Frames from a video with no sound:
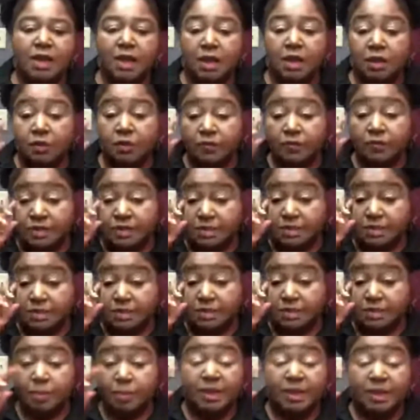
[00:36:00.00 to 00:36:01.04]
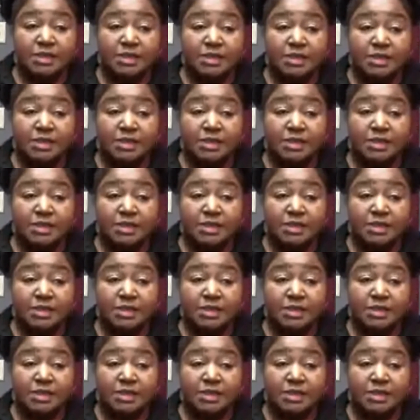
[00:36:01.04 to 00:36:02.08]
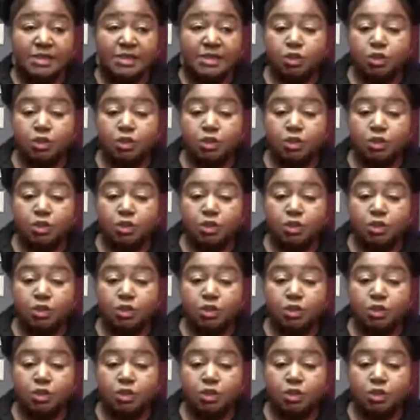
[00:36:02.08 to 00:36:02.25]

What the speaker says: and on the scalp because the body has